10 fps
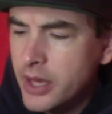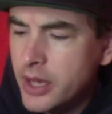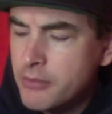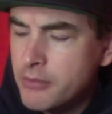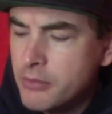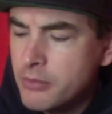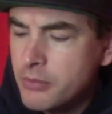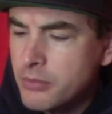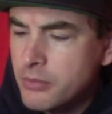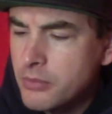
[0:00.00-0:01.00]

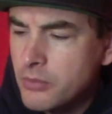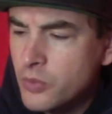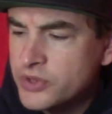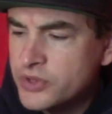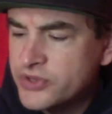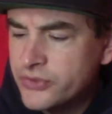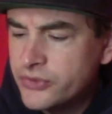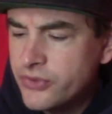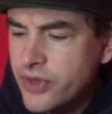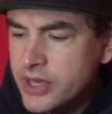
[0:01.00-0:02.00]
Whereas
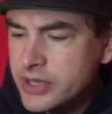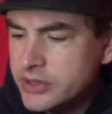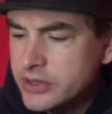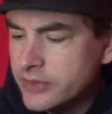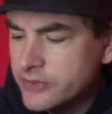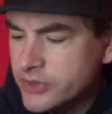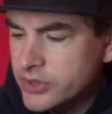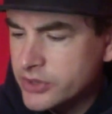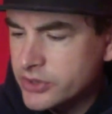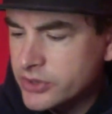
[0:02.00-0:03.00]
these have
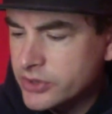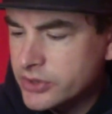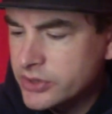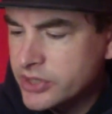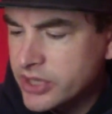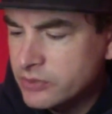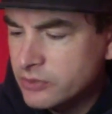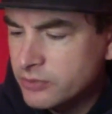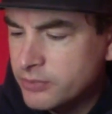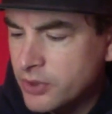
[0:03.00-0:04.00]
just ticked
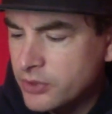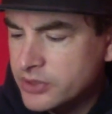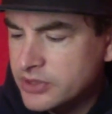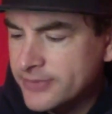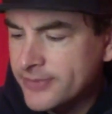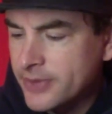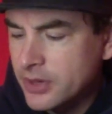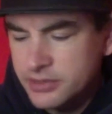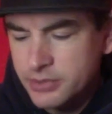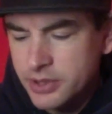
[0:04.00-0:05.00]
all the boxes and
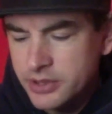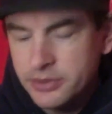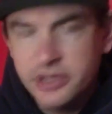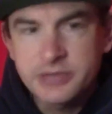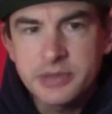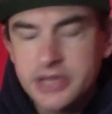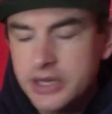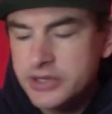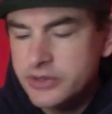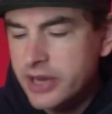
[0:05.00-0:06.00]
far surpassed my expectations.